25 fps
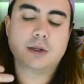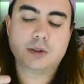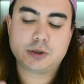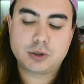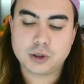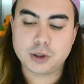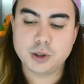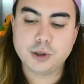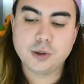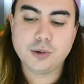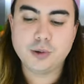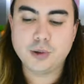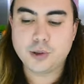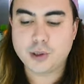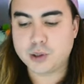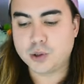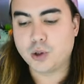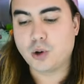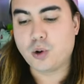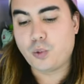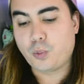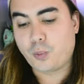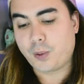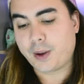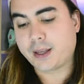to
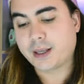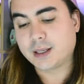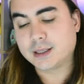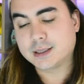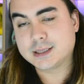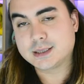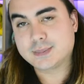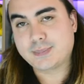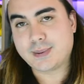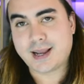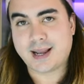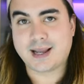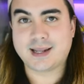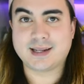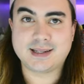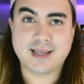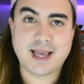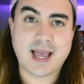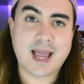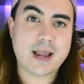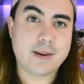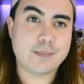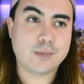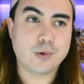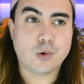your wingspan
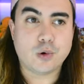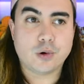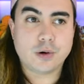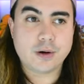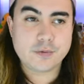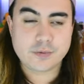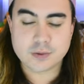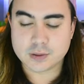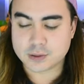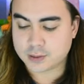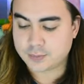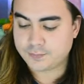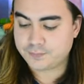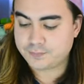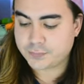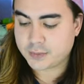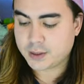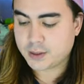game or even